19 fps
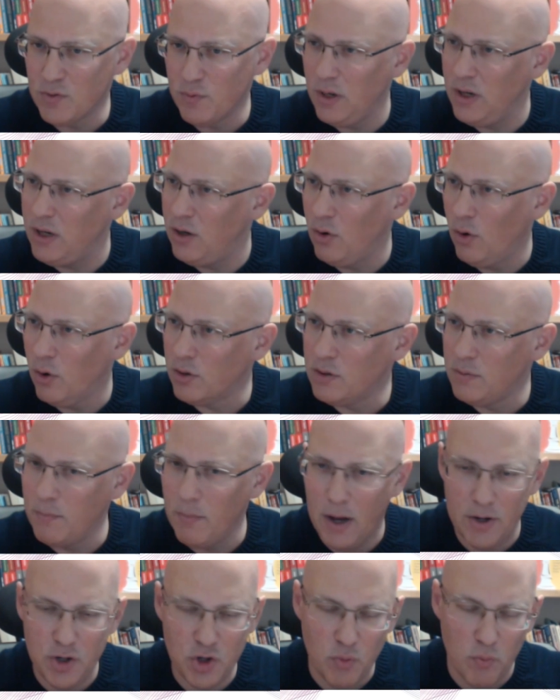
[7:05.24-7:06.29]
really not
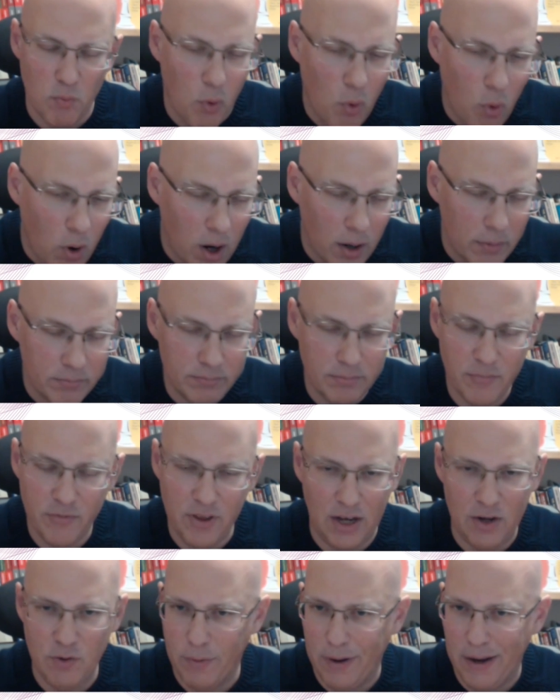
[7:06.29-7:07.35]
much more
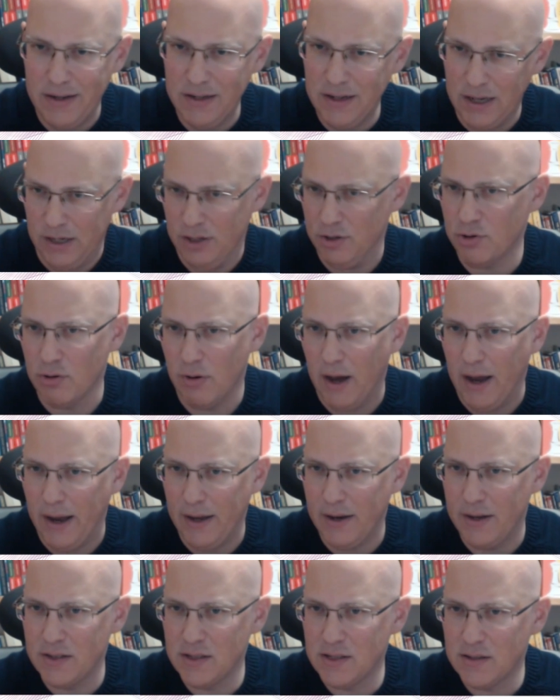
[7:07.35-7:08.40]
that white can try.
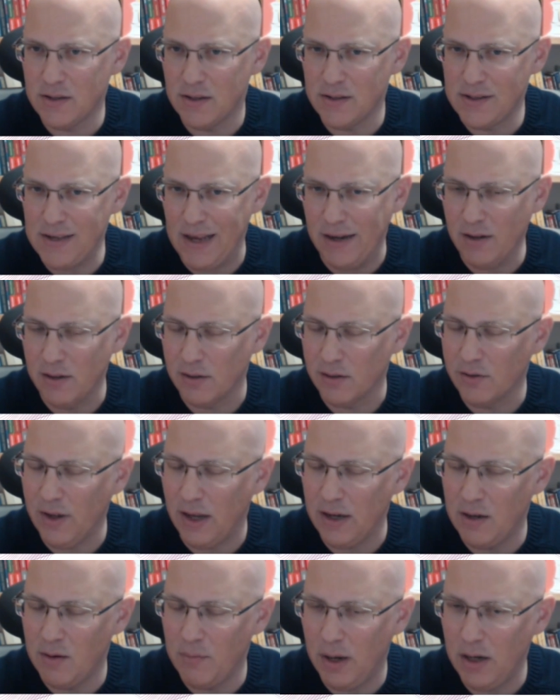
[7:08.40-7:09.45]
It is settled that
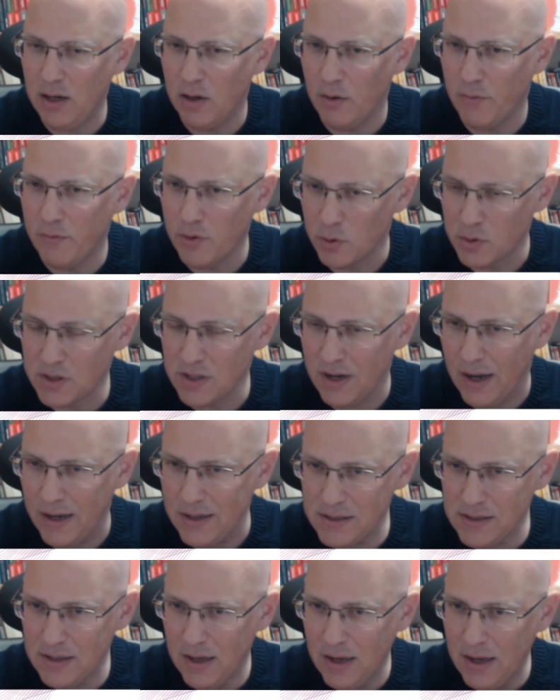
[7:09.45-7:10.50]
in many of those
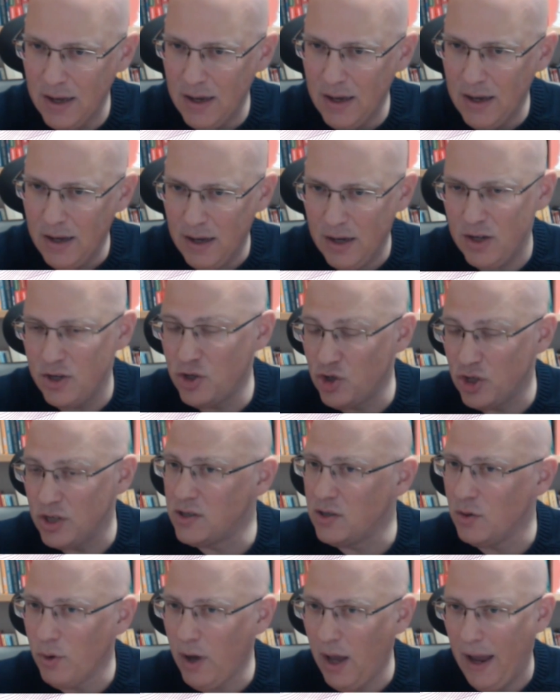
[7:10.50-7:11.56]
lines, it is just
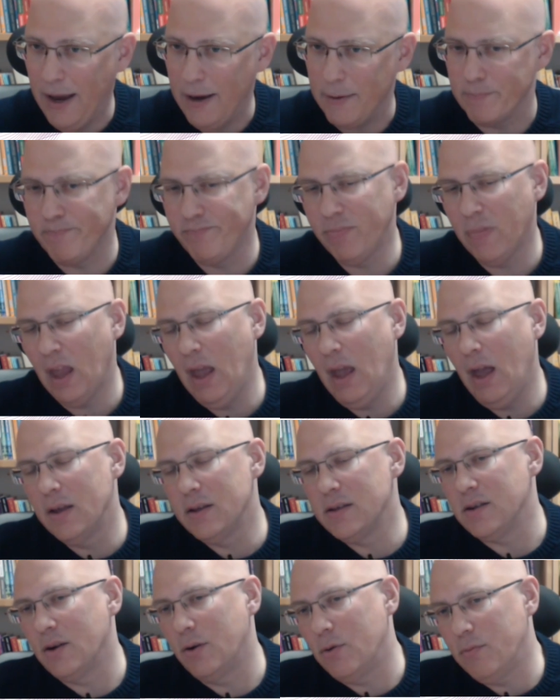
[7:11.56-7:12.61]
okay.
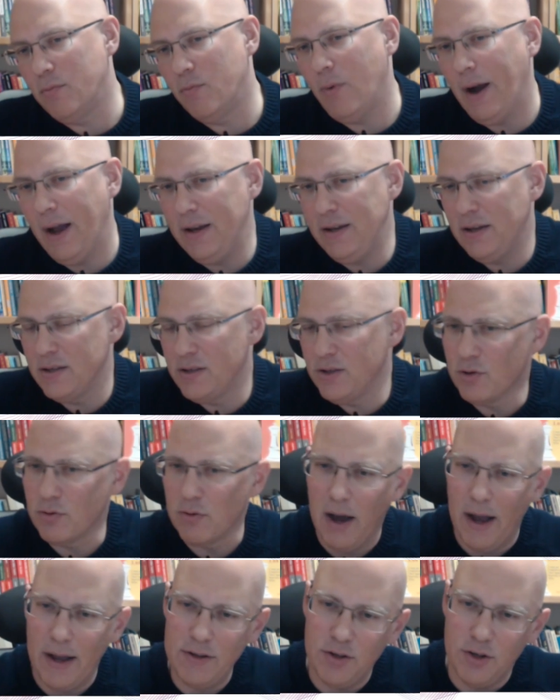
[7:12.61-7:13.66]
So white has
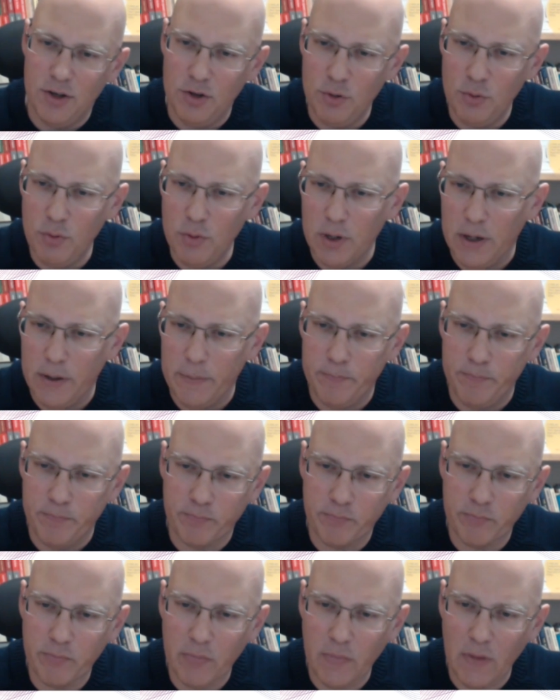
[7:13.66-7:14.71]
tried new
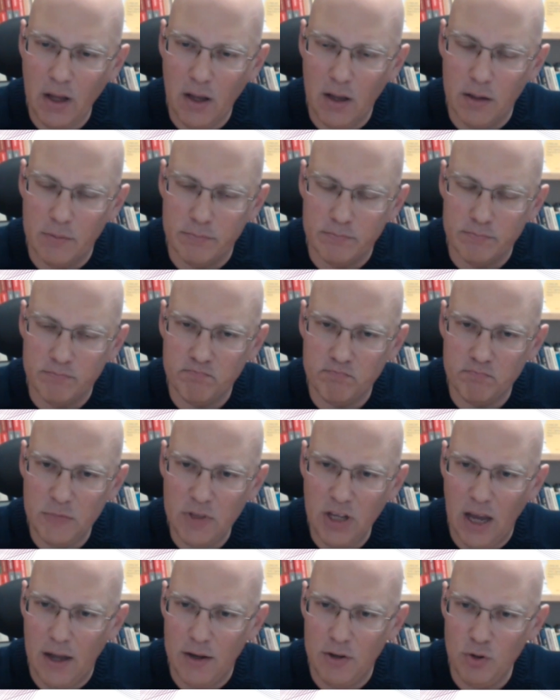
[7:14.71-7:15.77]

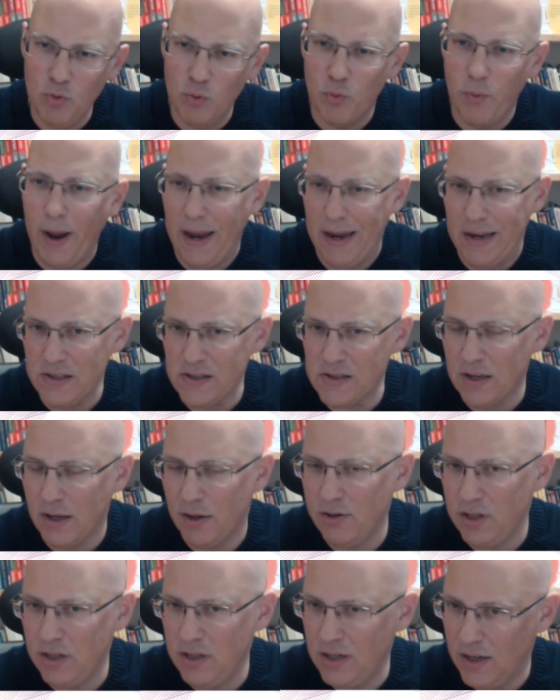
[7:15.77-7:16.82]
ways, and
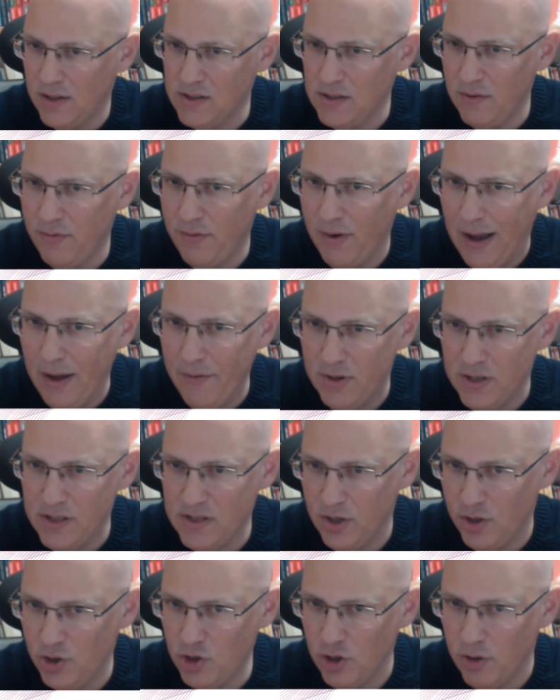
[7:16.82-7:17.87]
d takes e5 is
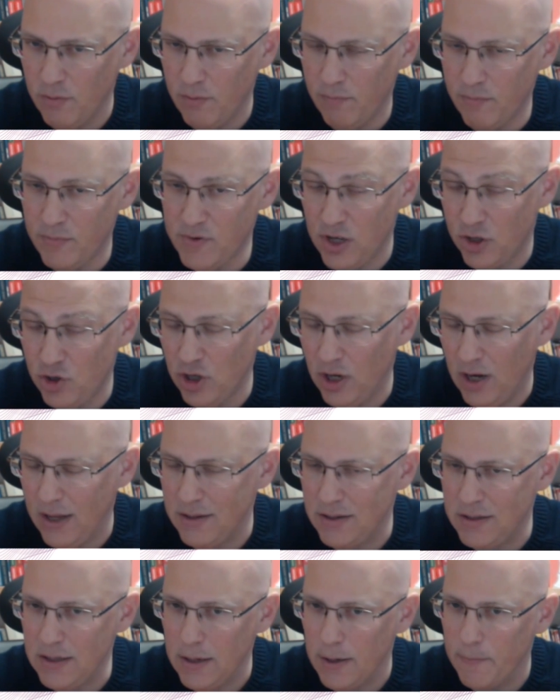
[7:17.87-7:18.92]
such an
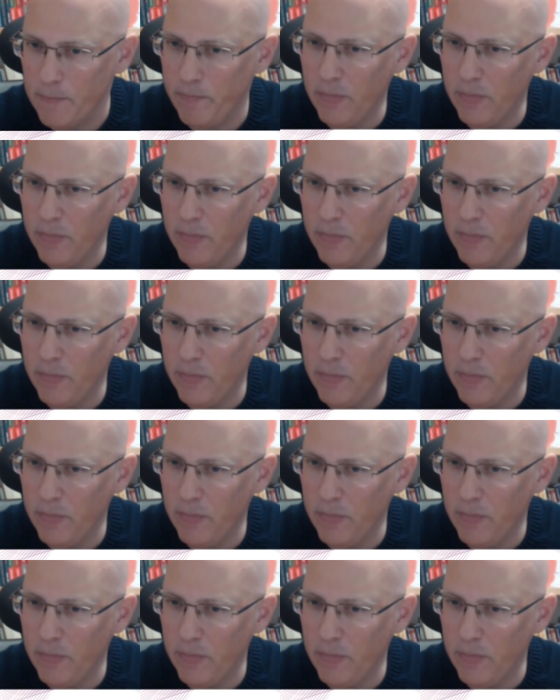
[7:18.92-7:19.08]
idea.